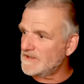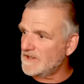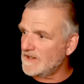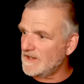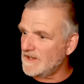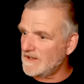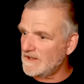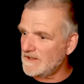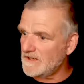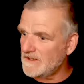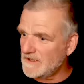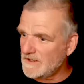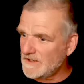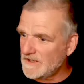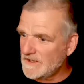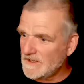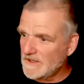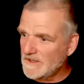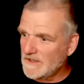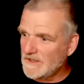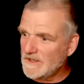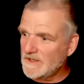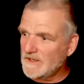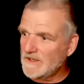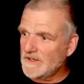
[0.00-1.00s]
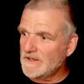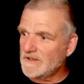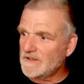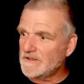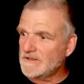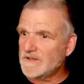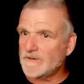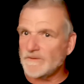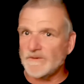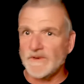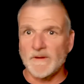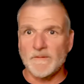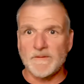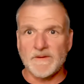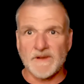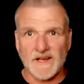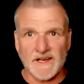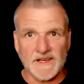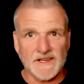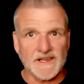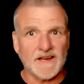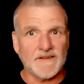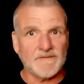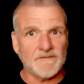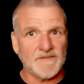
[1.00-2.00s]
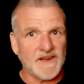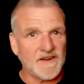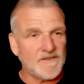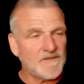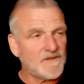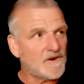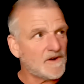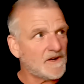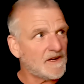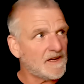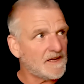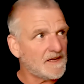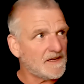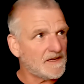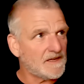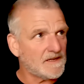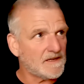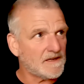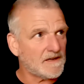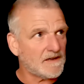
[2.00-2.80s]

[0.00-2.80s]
to replay that memory.